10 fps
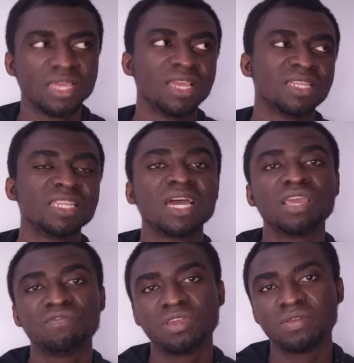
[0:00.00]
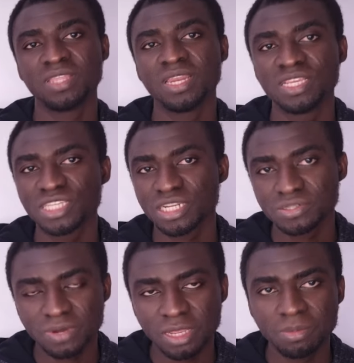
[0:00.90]
And if you're a returning
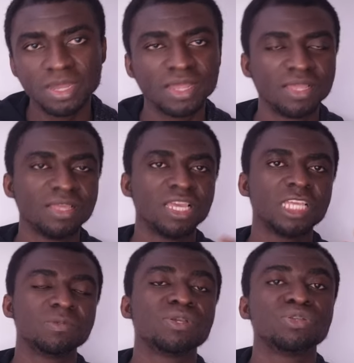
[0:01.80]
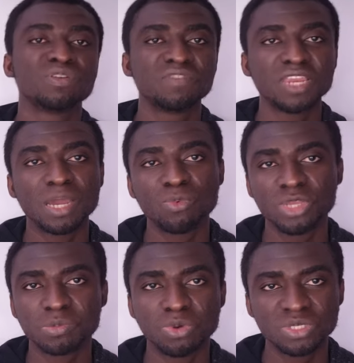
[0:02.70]
subscriber, it's because of you that I'm
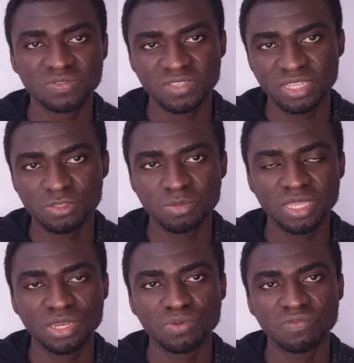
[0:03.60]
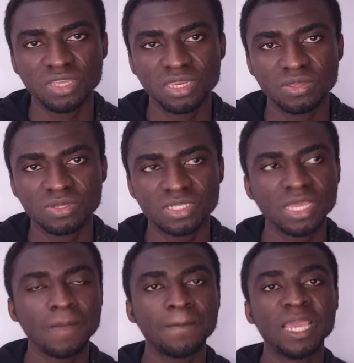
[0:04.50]
always motivated to make new
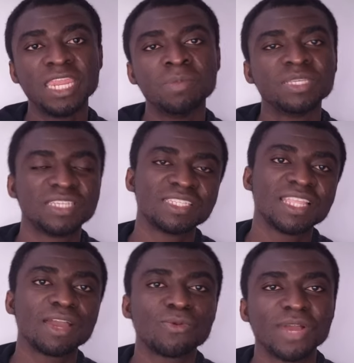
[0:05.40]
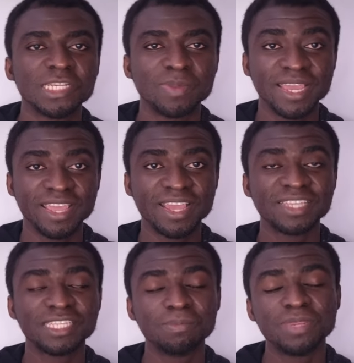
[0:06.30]
videos. My name is Setdapo Ajima, and you
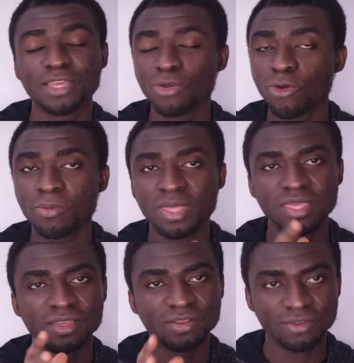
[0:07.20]
can simply call me